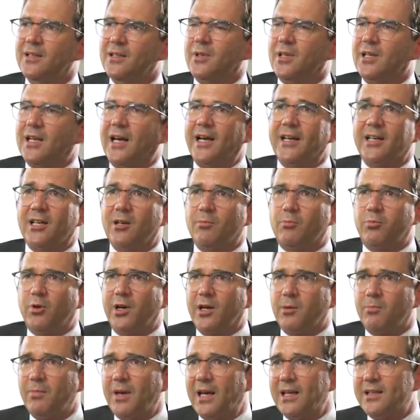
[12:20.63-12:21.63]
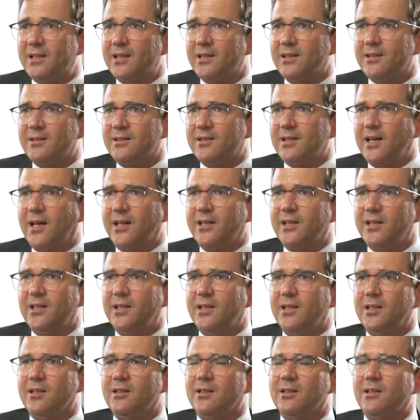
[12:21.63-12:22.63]
like a pragmatic
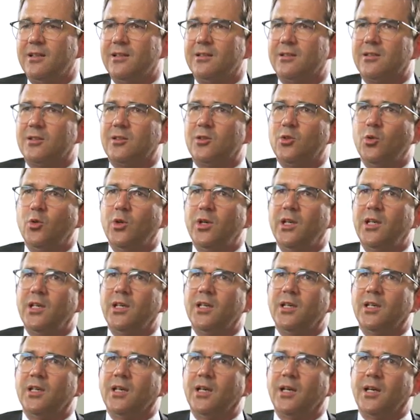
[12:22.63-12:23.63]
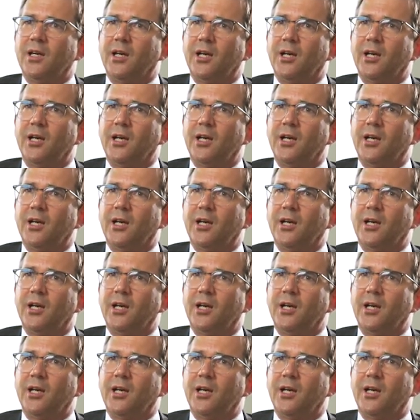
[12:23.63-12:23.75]
study doing